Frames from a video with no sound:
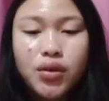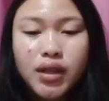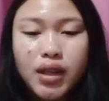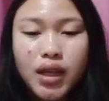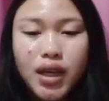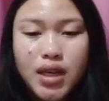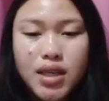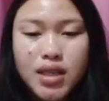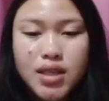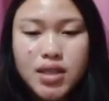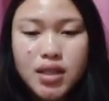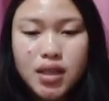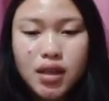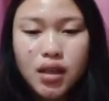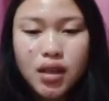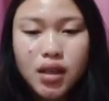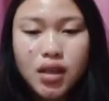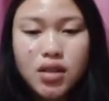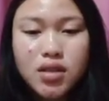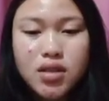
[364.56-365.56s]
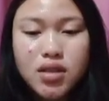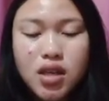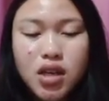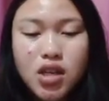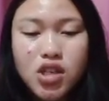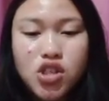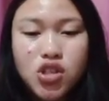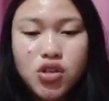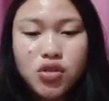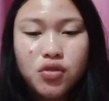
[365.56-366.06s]
next, in
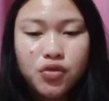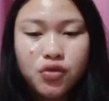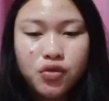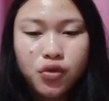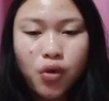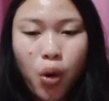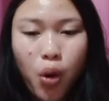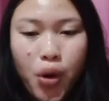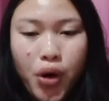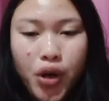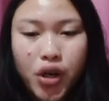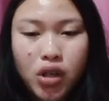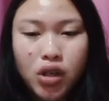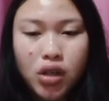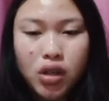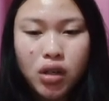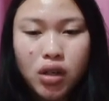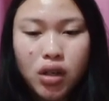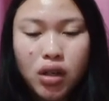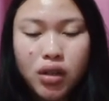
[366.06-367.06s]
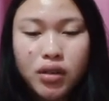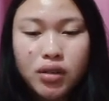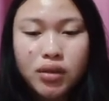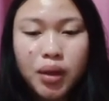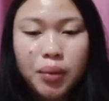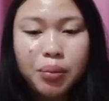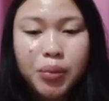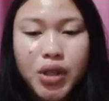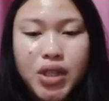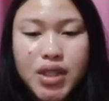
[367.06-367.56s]
section 4,
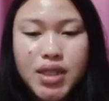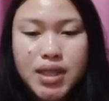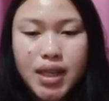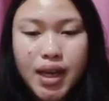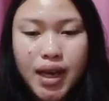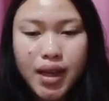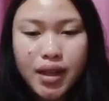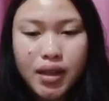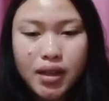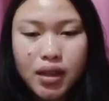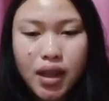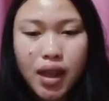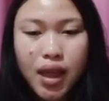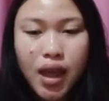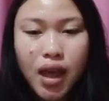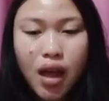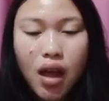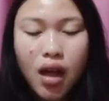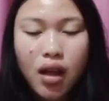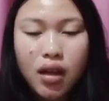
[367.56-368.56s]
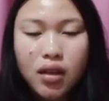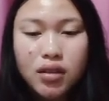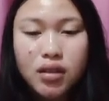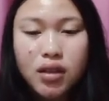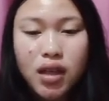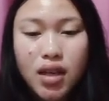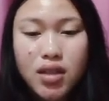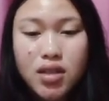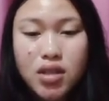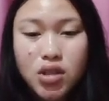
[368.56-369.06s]
number 10,
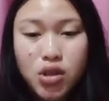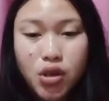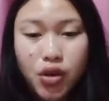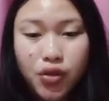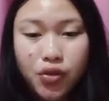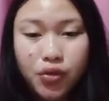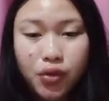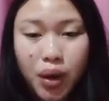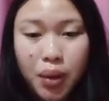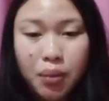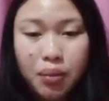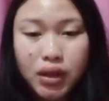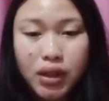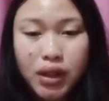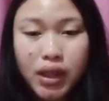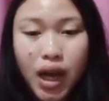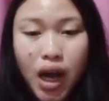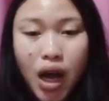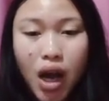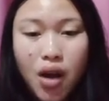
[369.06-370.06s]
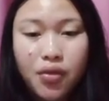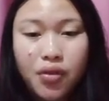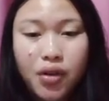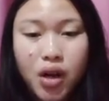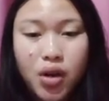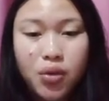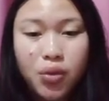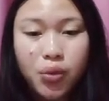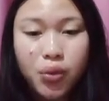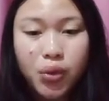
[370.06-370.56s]
does your family have
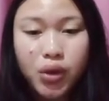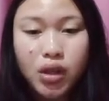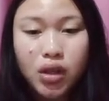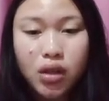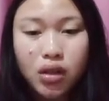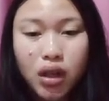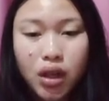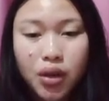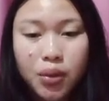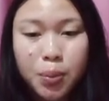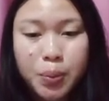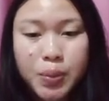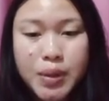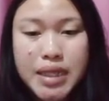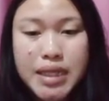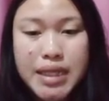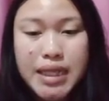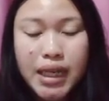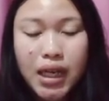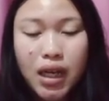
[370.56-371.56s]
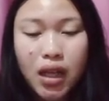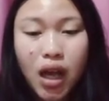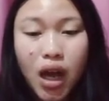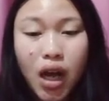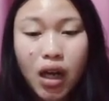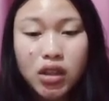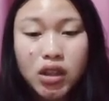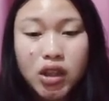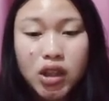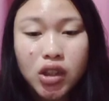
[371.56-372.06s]
a regular physical
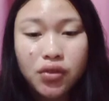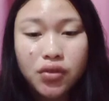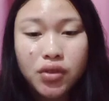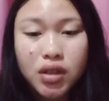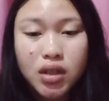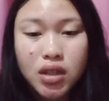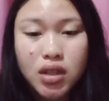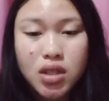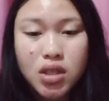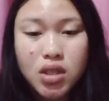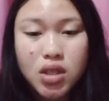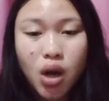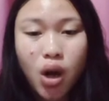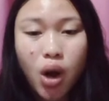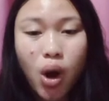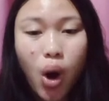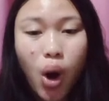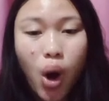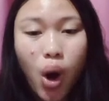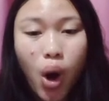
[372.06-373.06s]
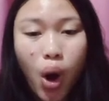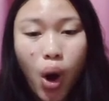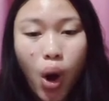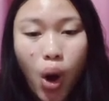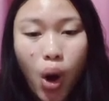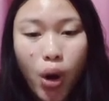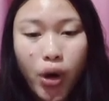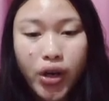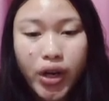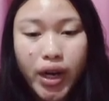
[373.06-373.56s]
activities
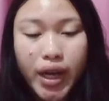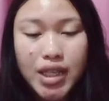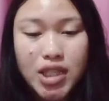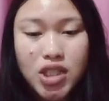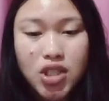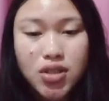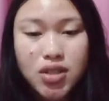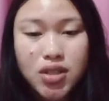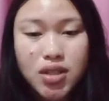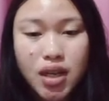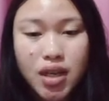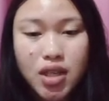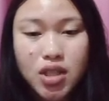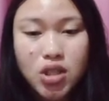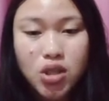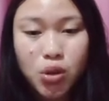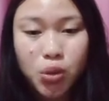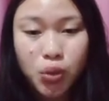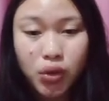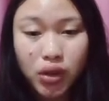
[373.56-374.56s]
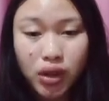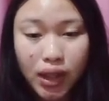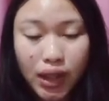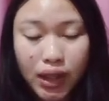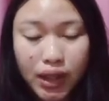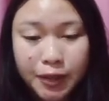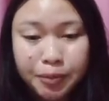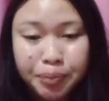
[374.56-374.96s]
or exercise routine?